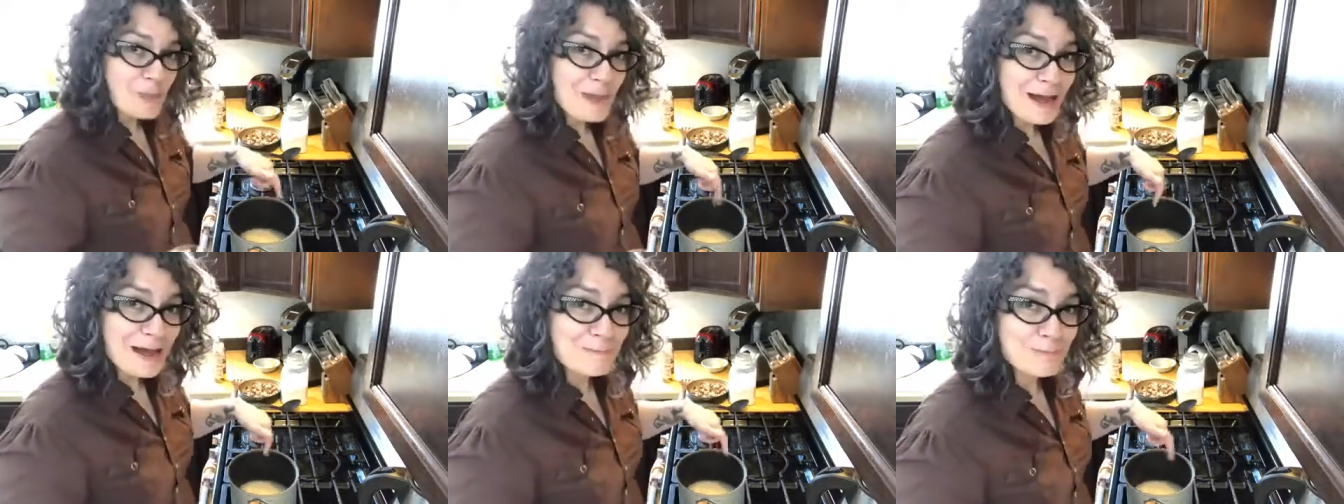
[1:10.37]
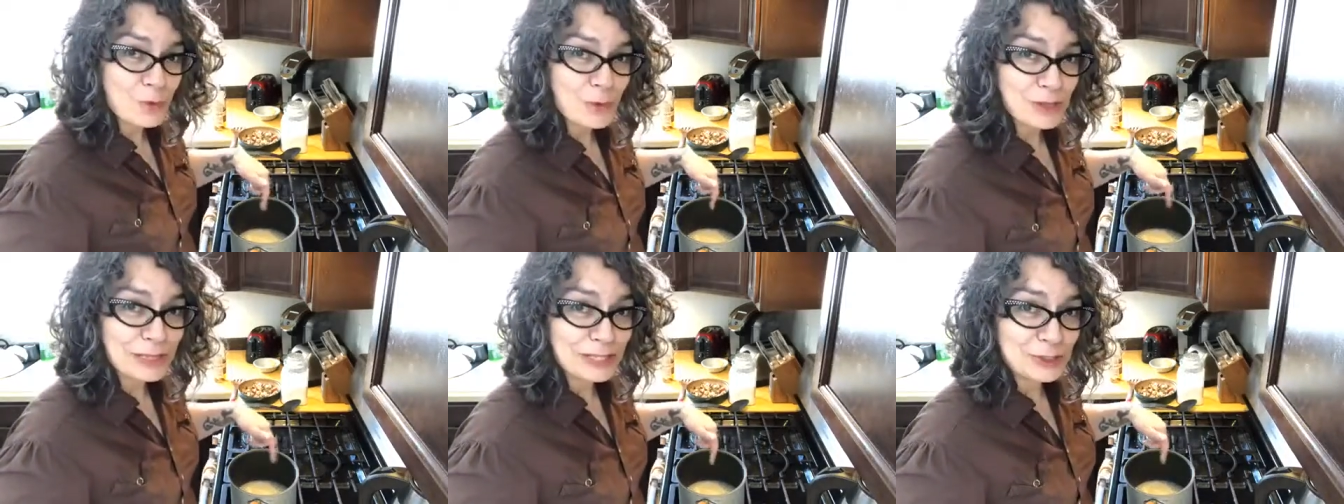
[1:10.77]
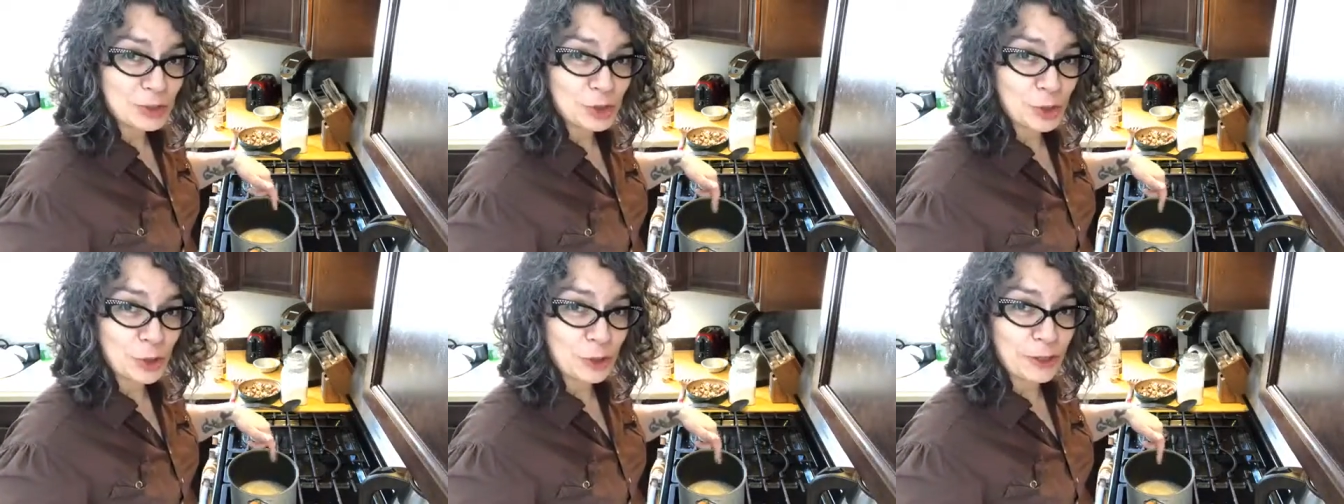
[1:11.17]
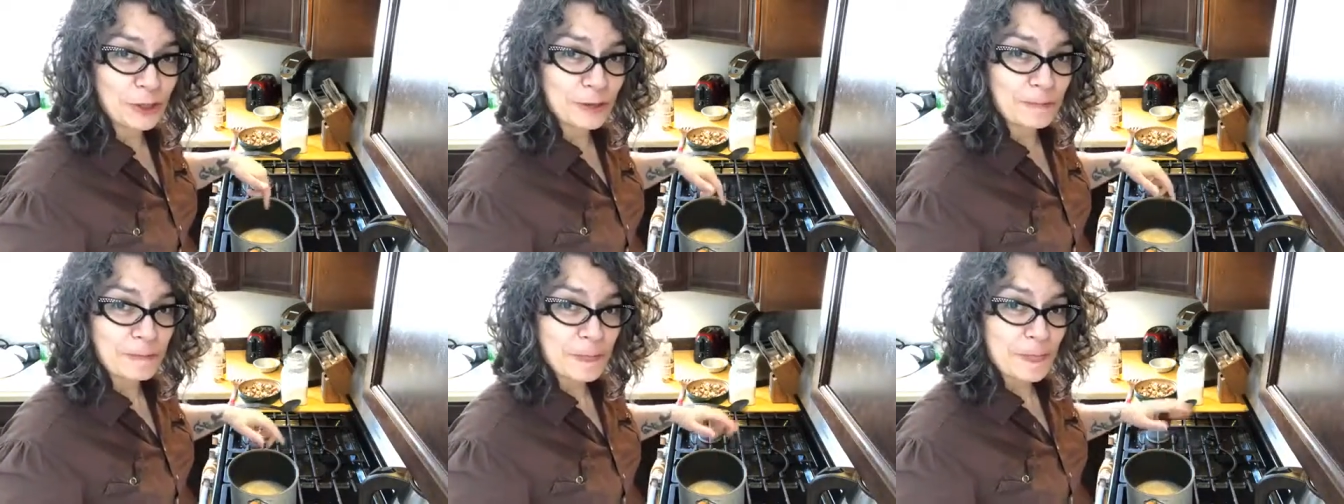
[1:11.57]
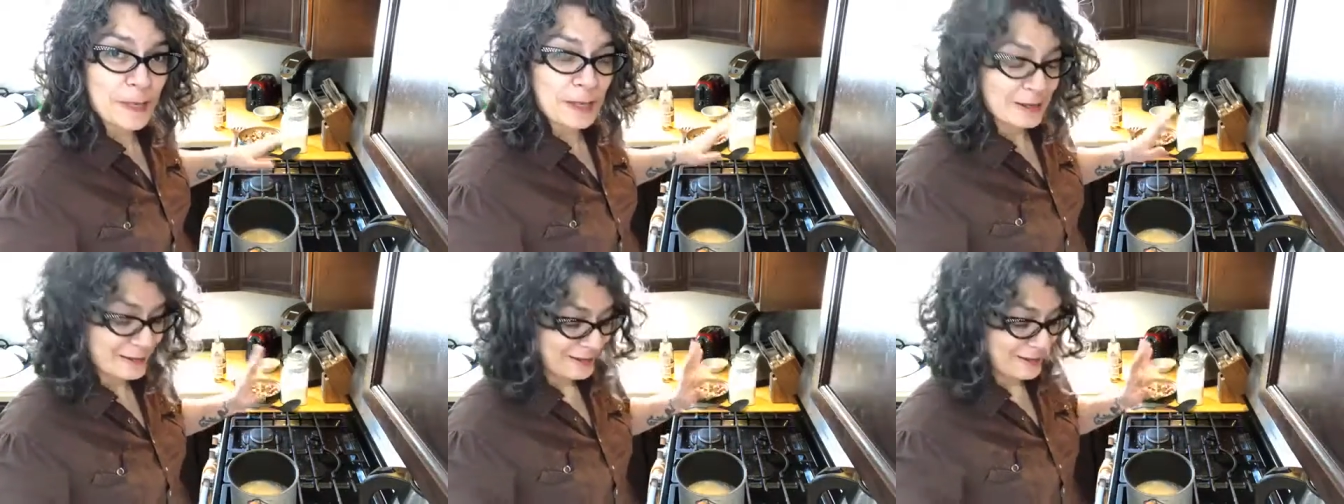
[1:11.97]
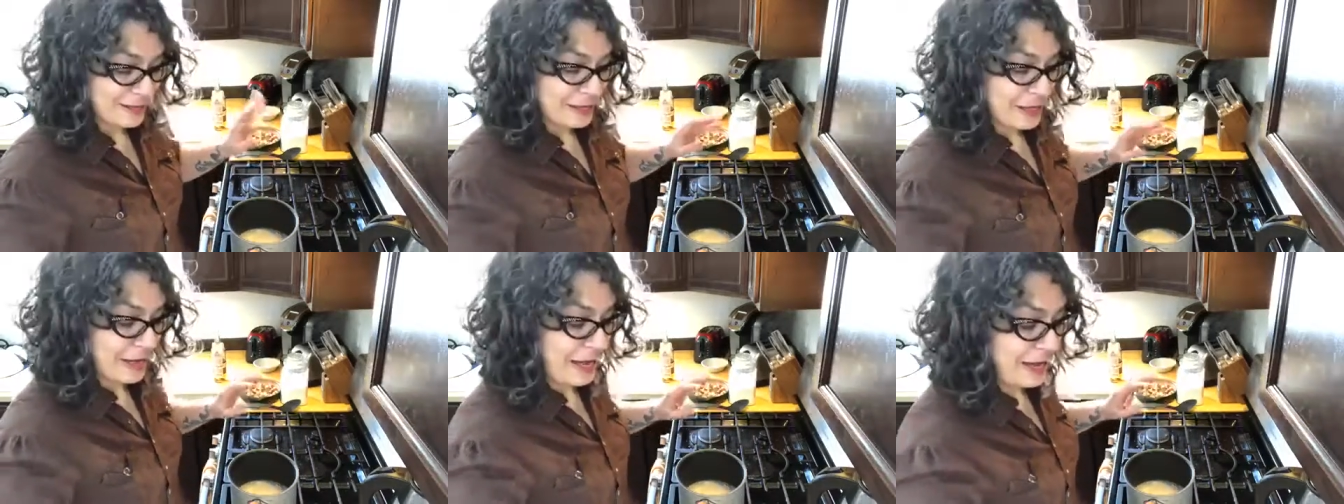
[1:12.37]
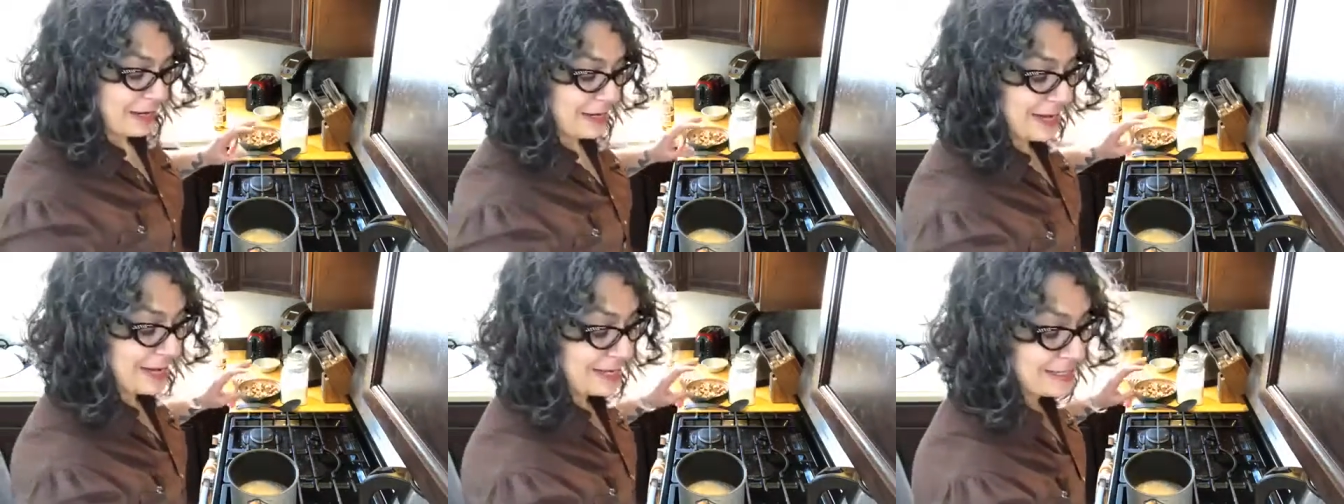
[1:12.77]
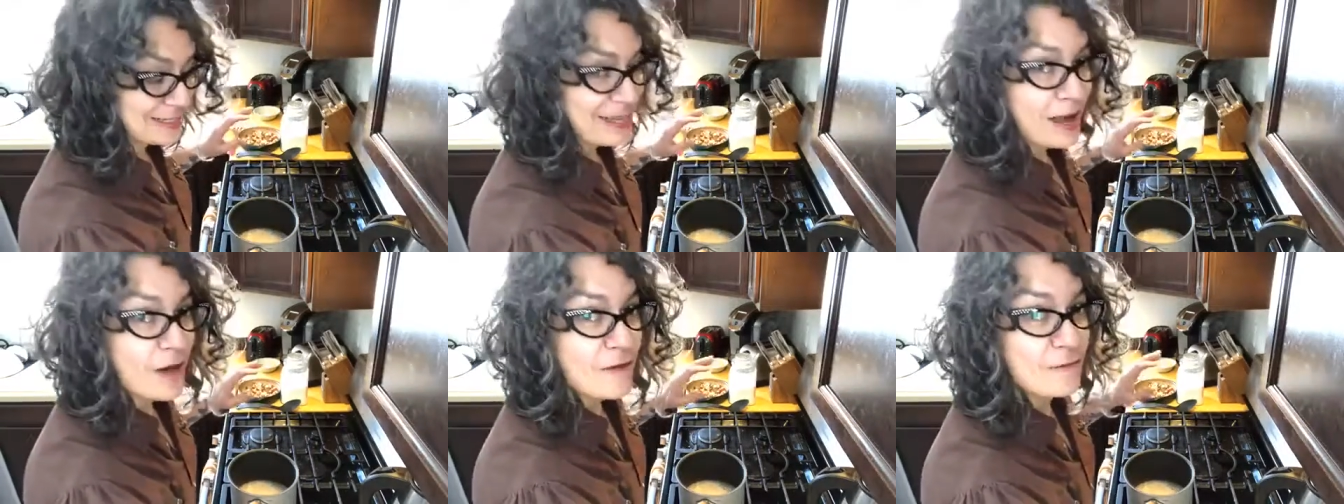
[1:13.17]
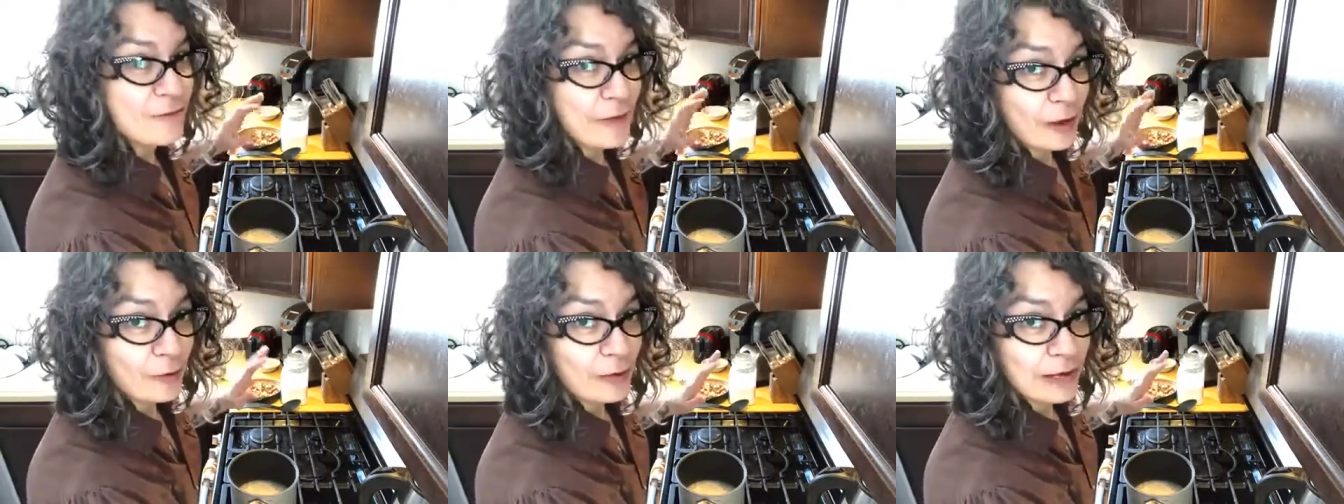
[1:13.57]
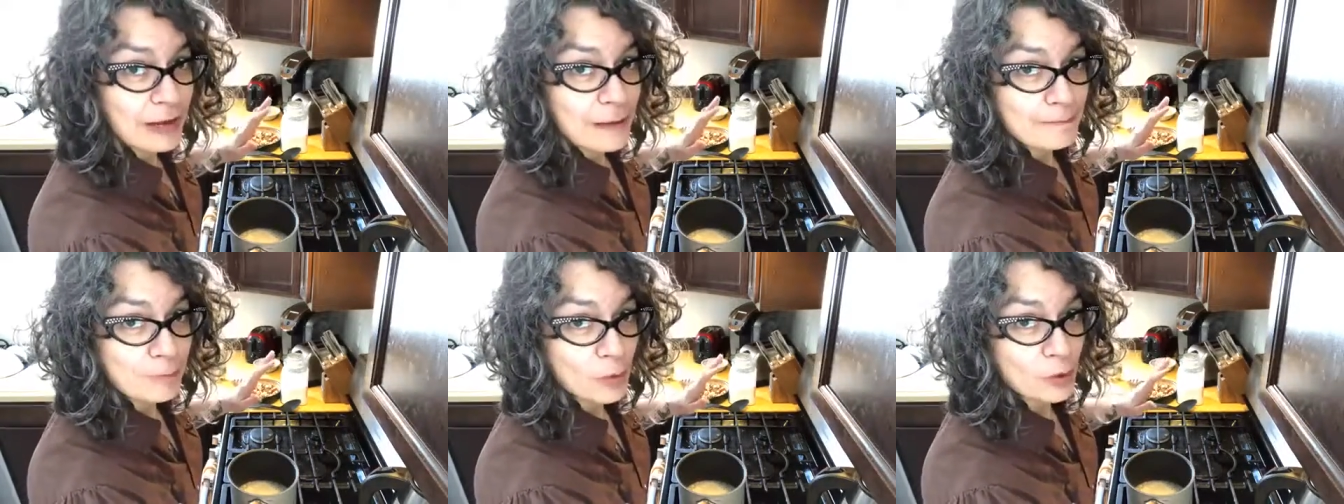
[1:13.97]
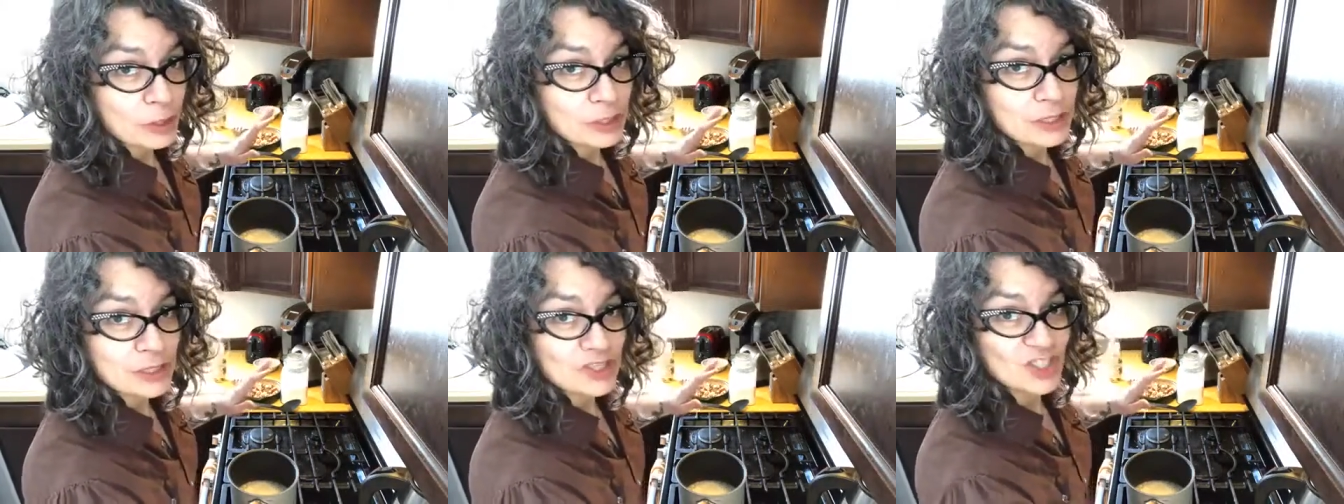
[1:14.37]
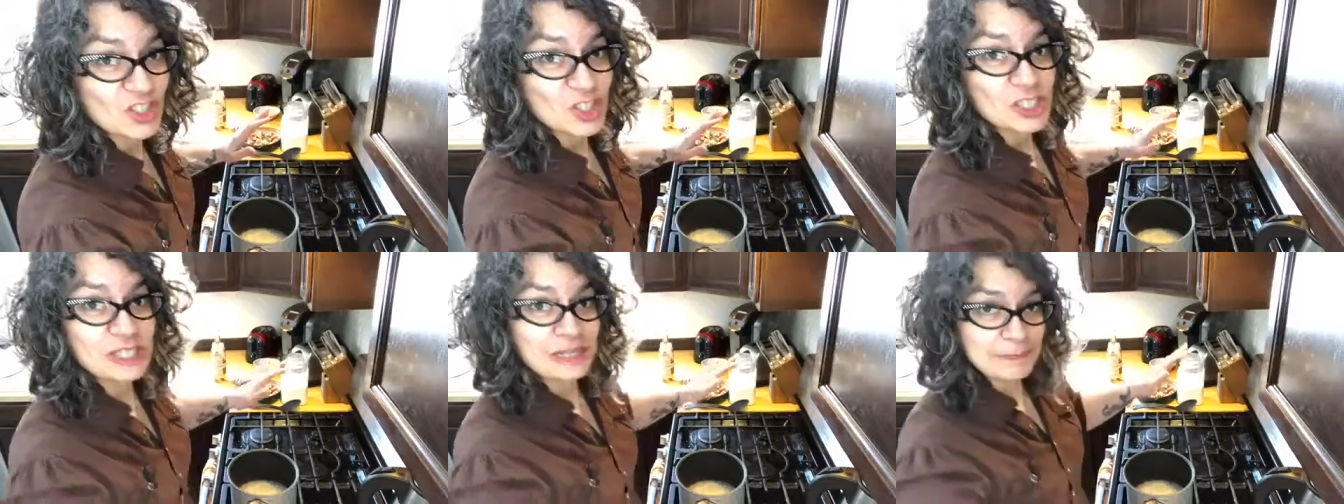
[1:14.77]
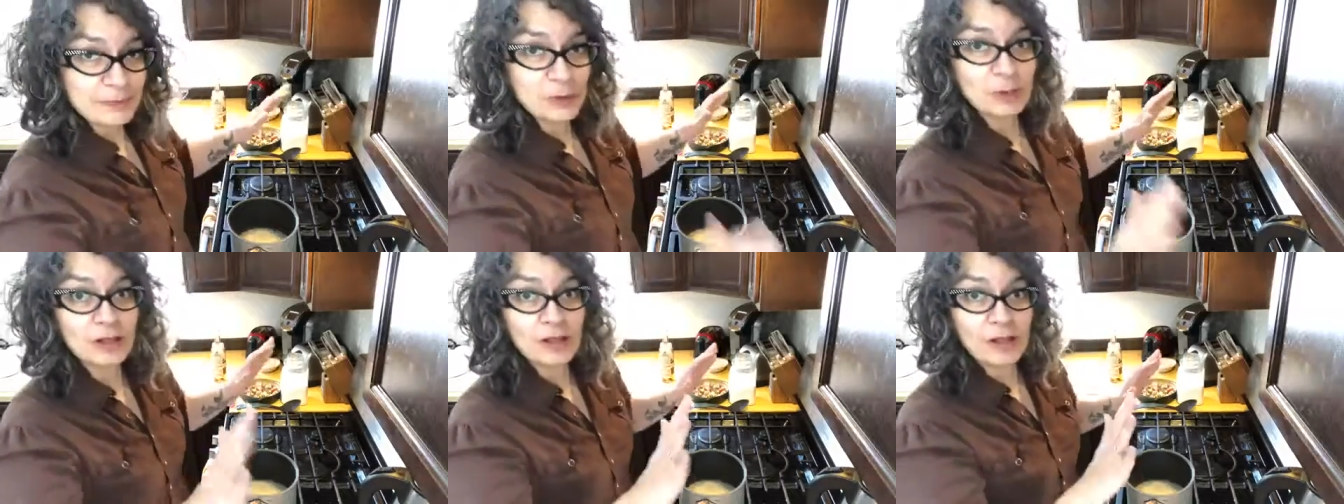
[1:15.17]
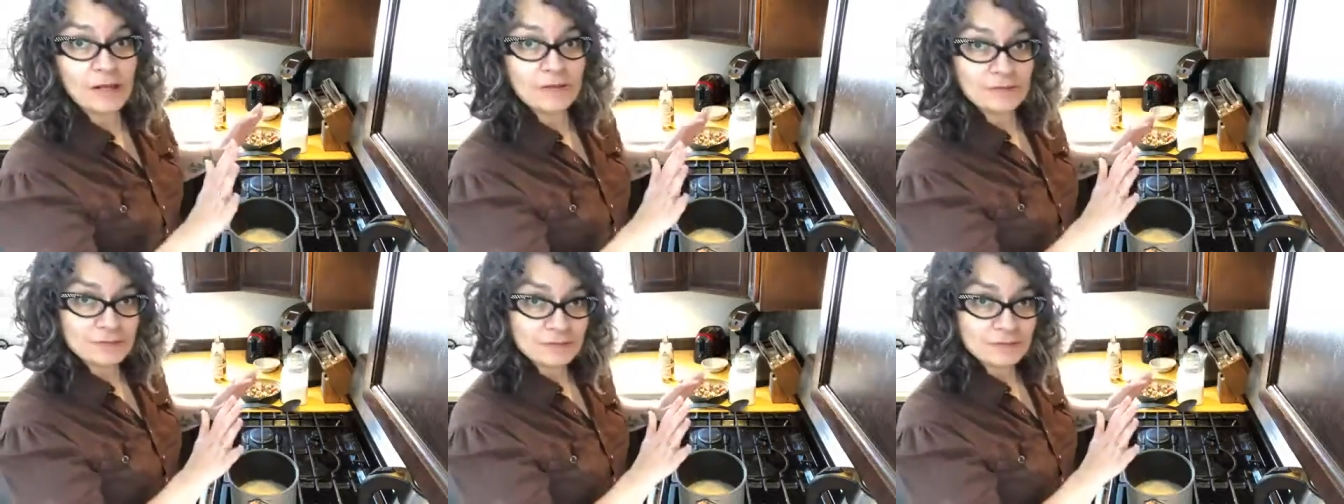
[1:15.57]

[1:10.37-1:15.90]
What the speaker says: I'm boiling sugar here, and it is very important to just keep your little